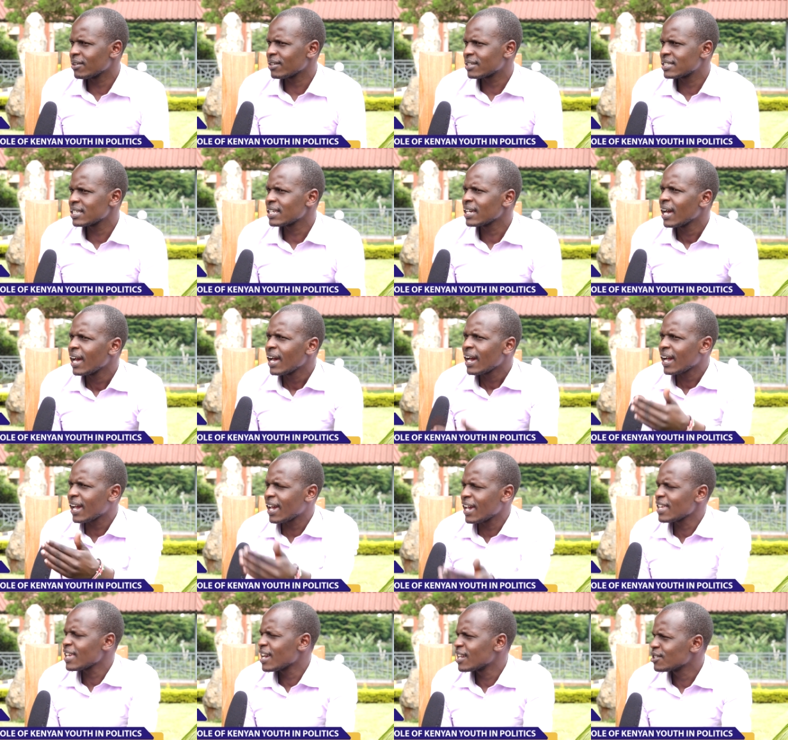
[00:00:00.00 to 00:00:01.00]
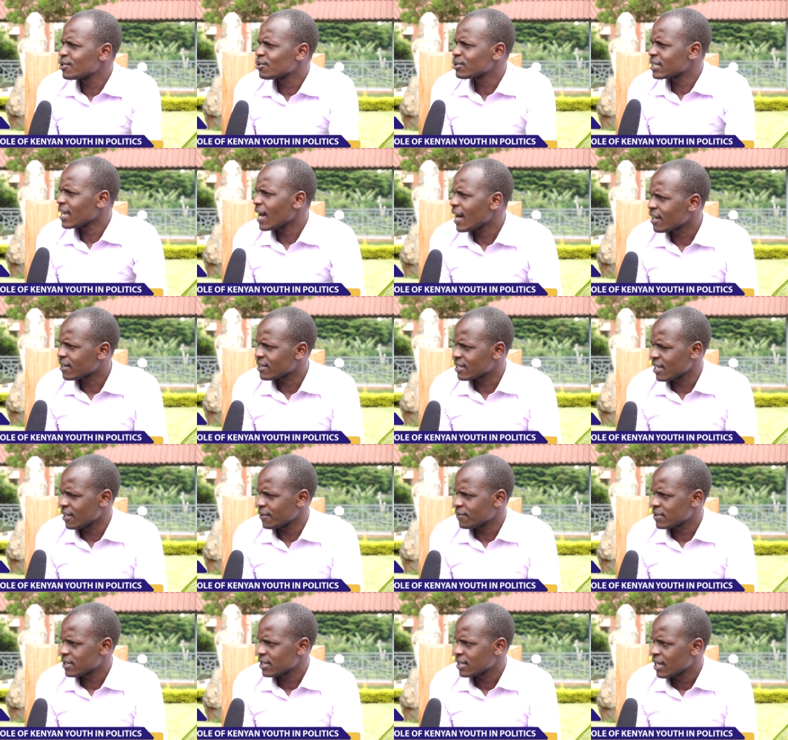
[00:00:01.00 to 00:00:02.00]
will think Kenyan youth are
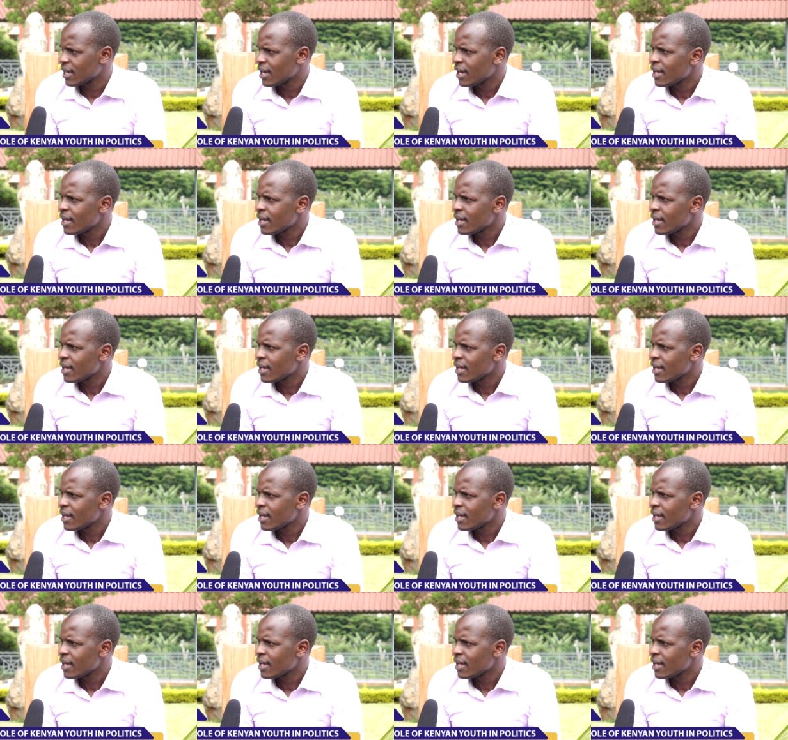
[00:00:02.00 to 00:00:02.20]
thieves.